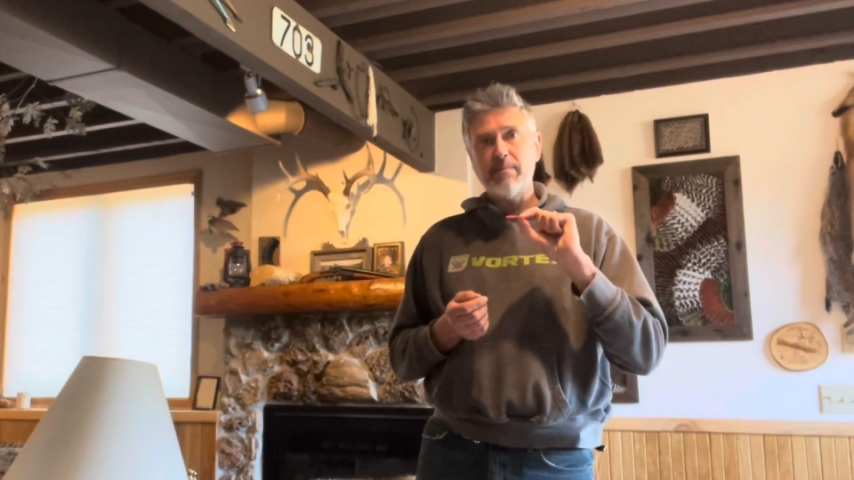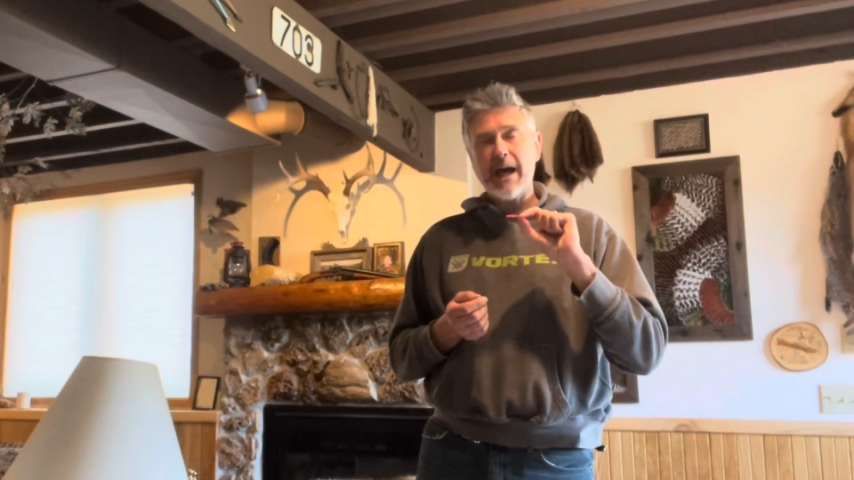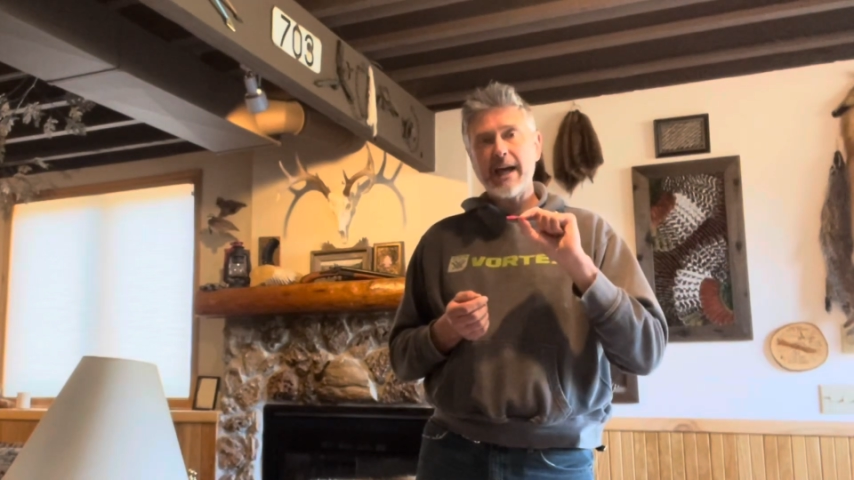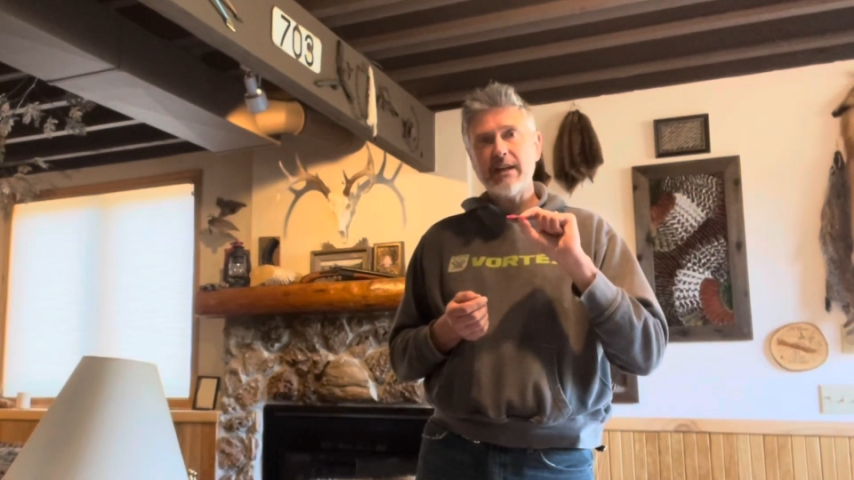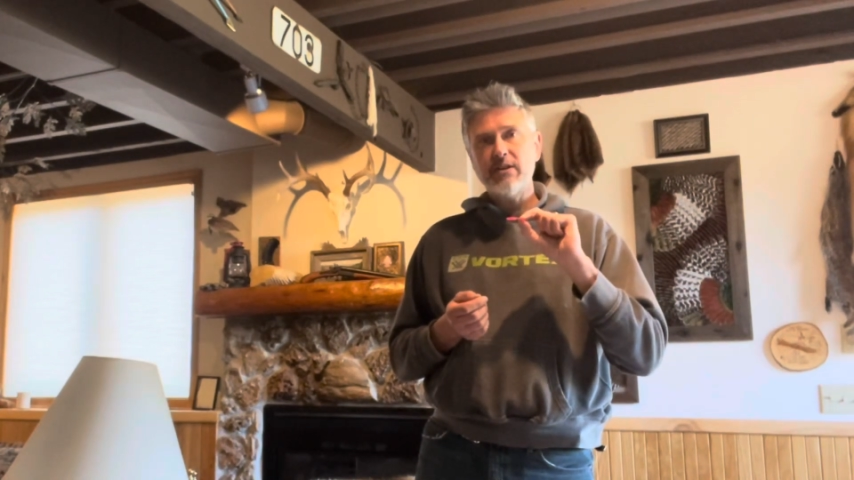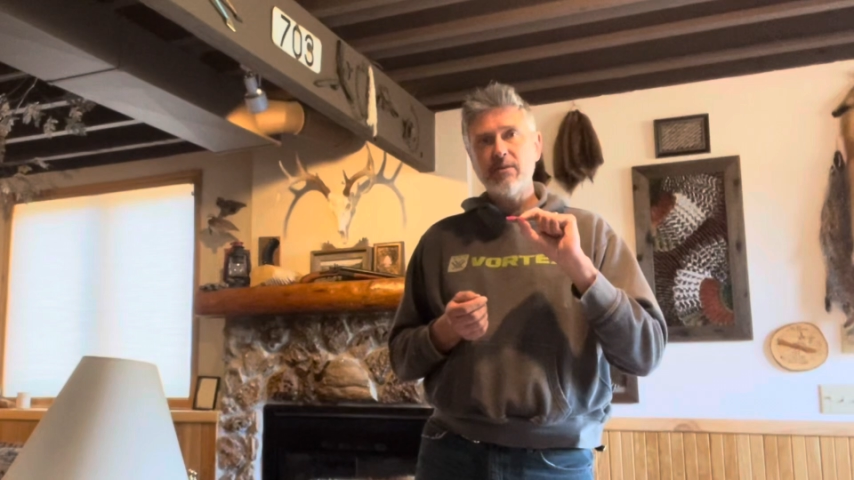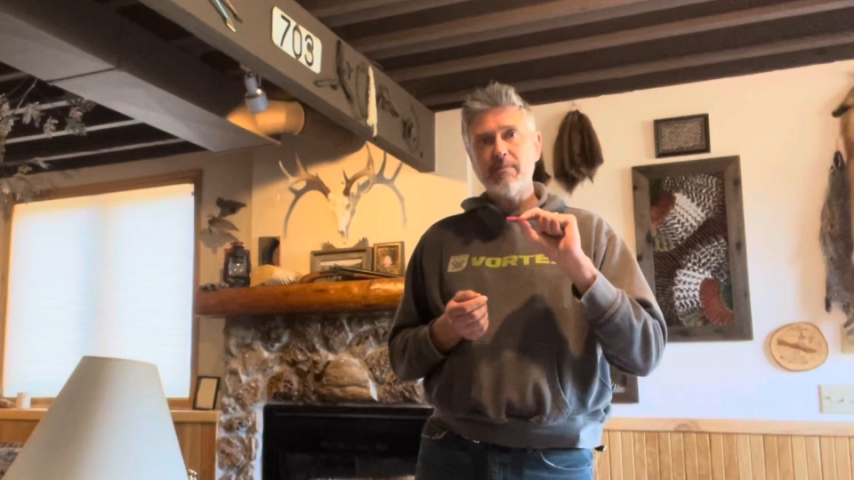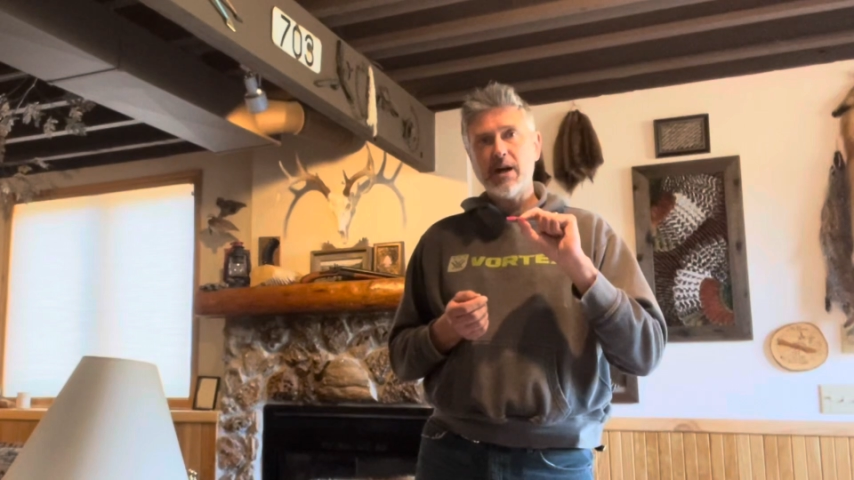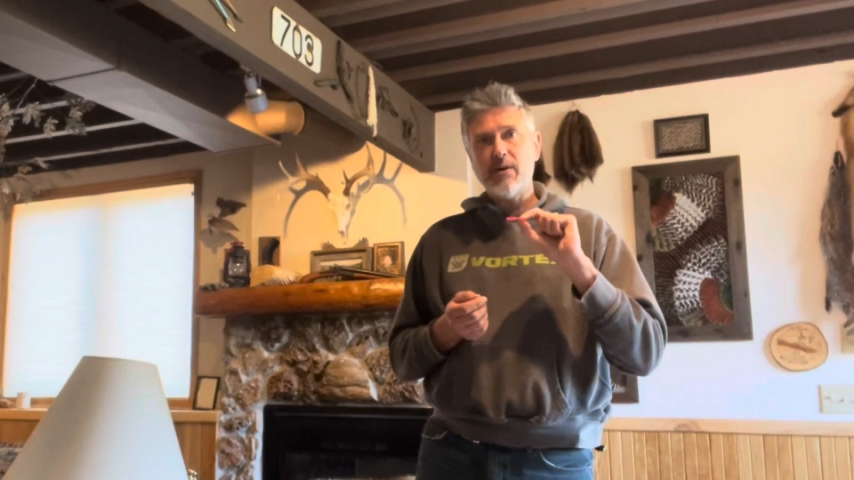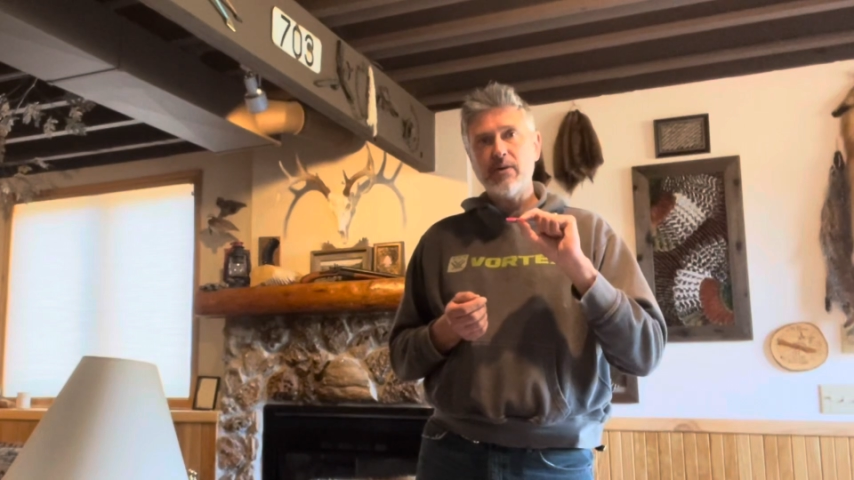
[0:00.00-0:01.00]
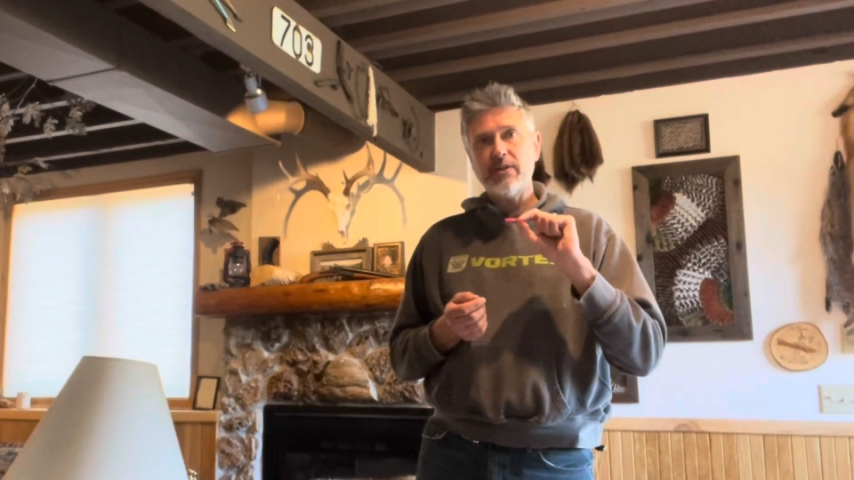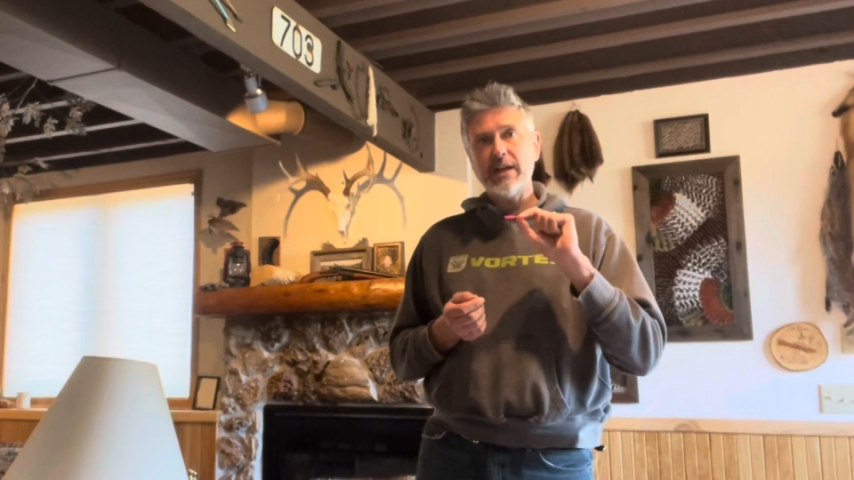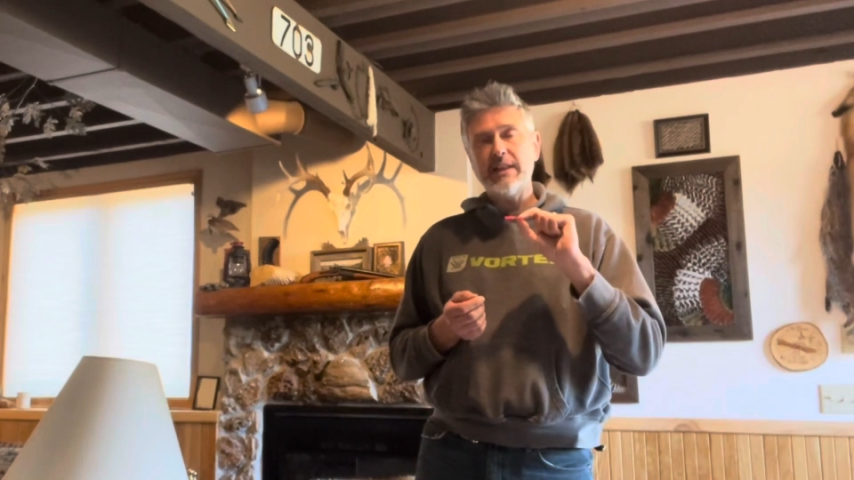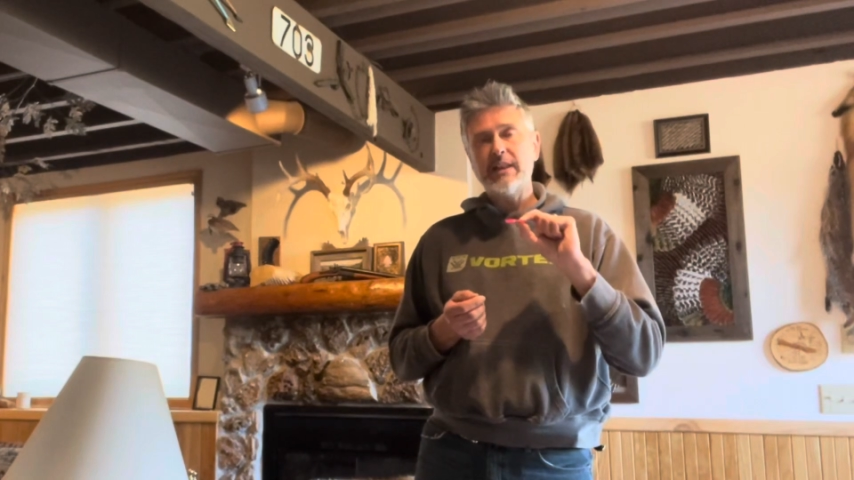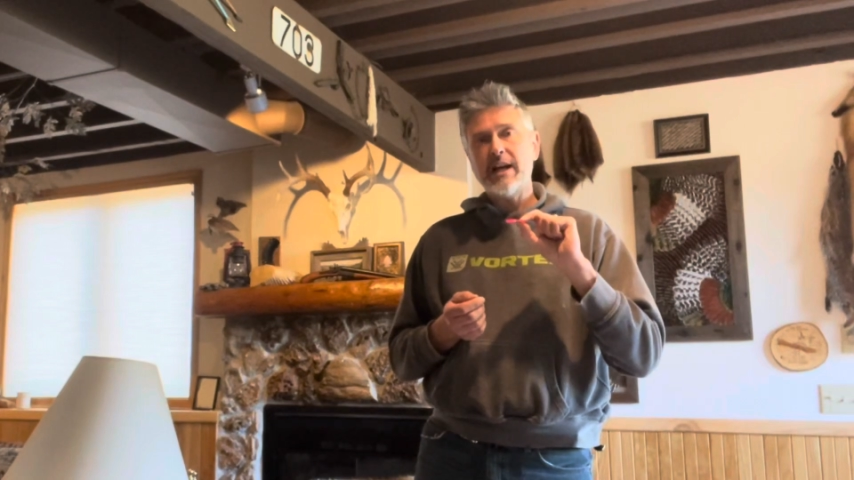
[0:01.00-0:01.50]
back in your mouth
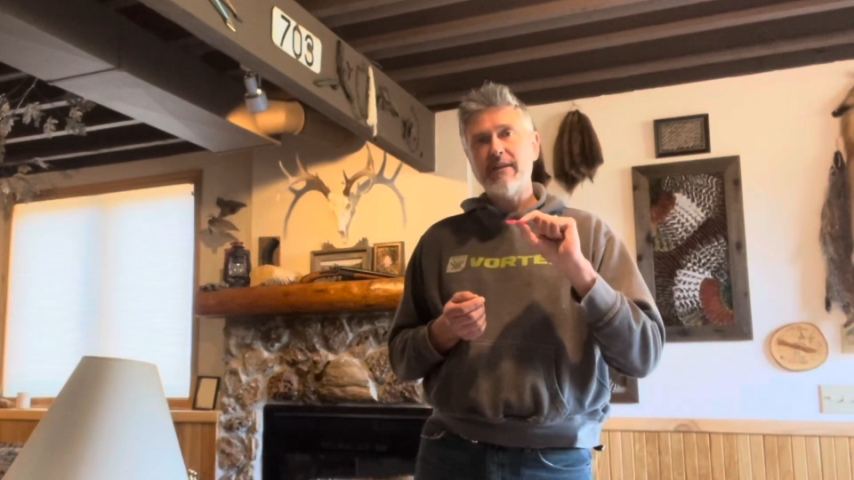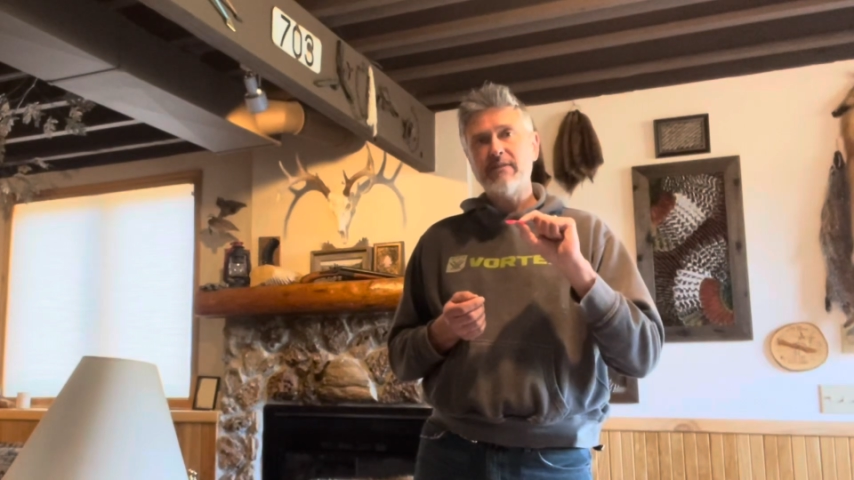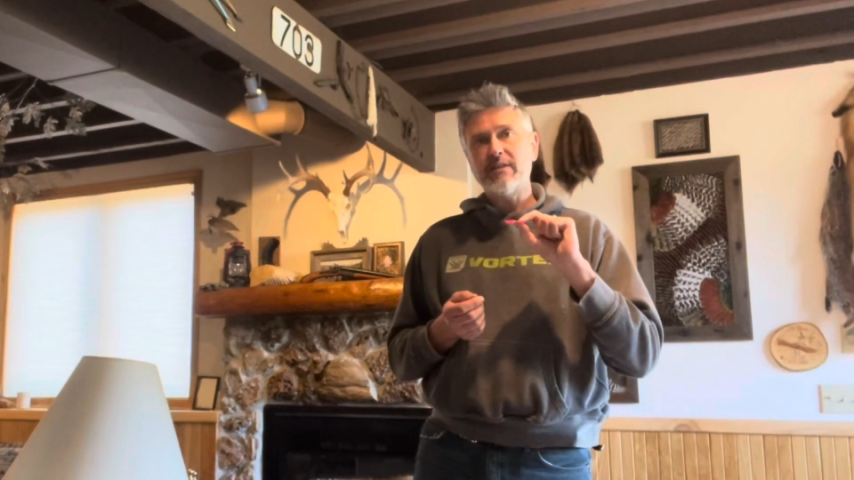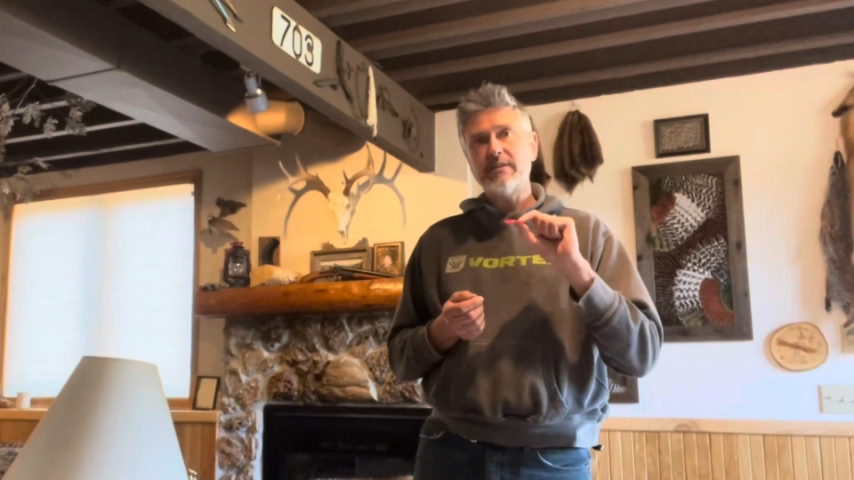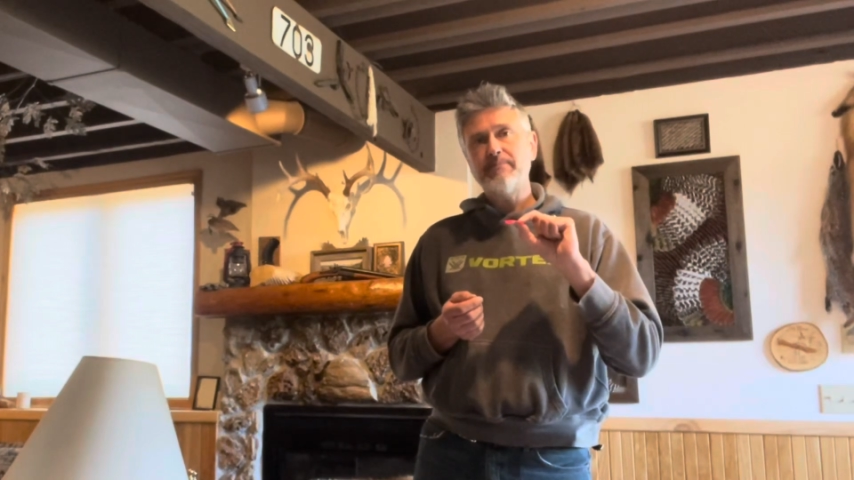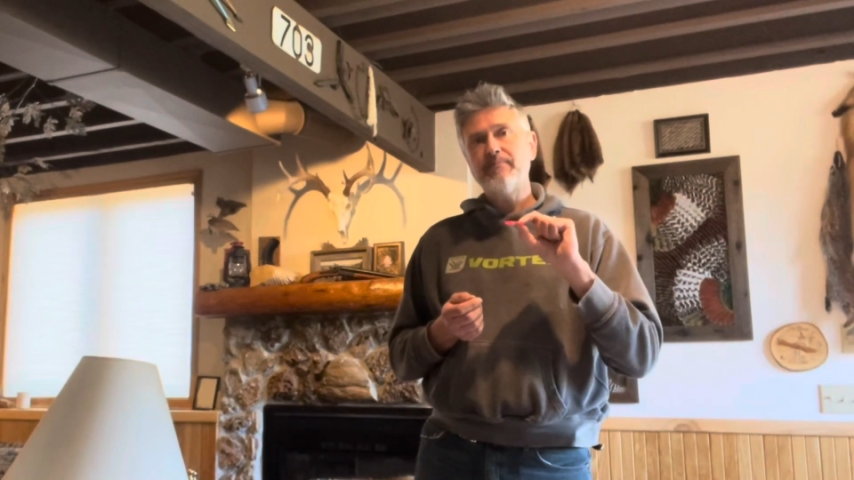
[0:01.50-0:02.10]
and level,